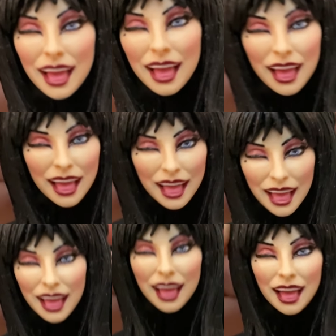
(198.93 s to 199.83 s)
I highly
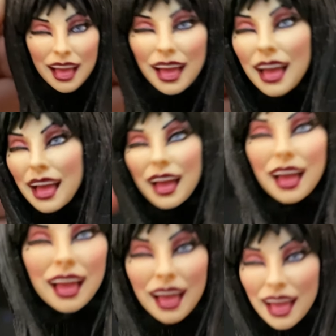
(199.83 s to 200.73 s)
recommend this figure,
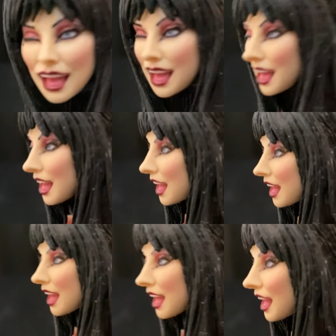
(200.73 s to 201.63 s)
like, whew,
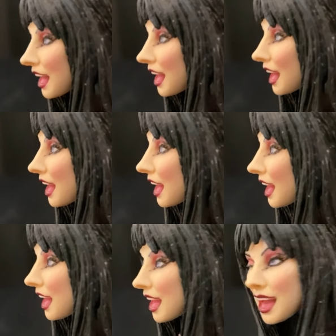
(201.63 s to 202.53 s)

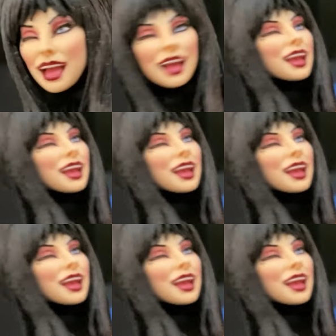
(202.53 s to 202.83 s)
phenomenal.